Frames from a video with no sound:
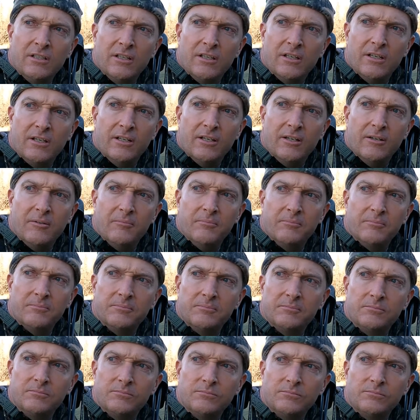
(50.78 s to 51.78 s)
A
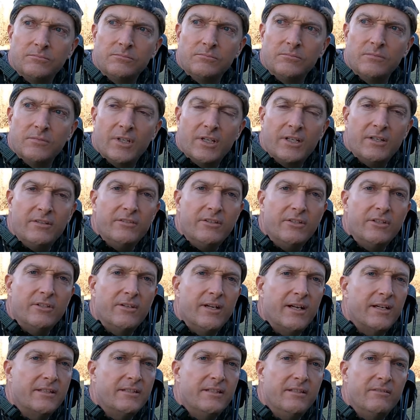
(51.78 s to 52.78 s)
lot of
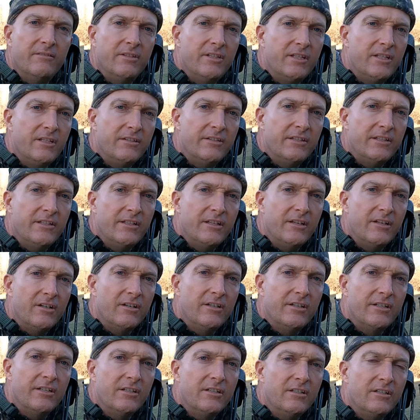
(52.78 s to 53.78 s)
deer activity in the
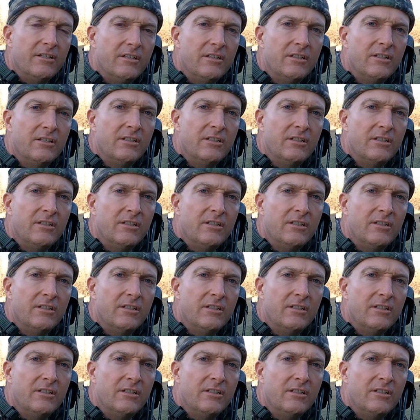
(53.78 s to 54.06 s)
area.